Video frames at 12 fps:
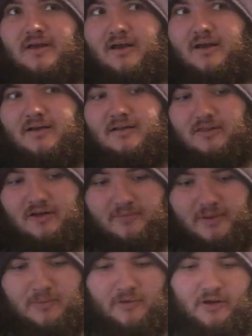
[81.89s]
A lot
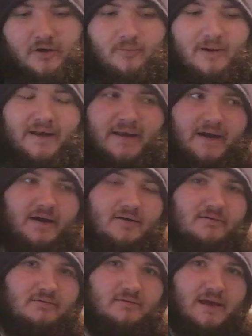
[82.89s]
of people know by
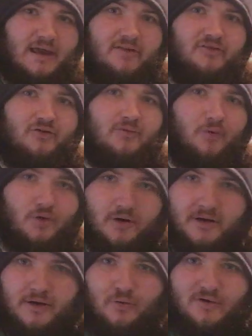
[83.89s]
now Enzo
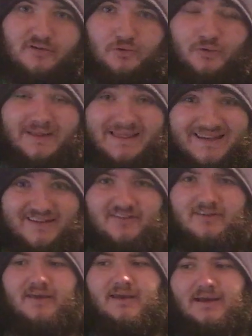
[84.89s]
Amore was
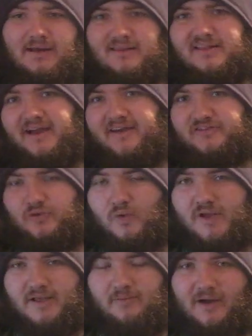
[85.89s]
released last
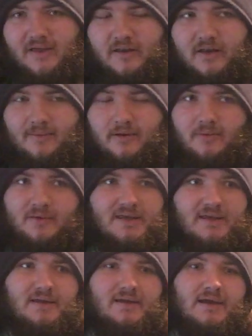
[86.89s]
week by the
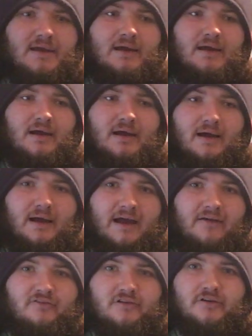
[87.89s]
WWE
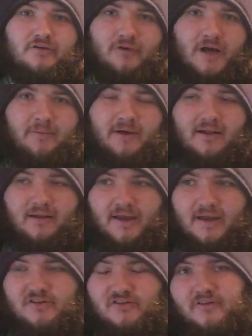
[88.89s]
after rape
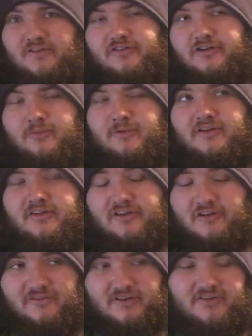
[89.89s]
allegations
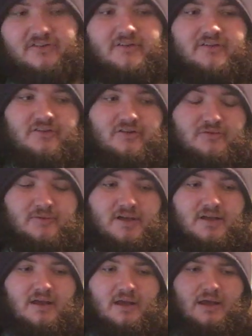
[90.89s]
surfaced,
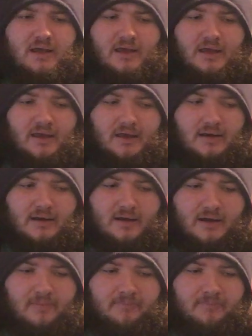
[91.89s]
and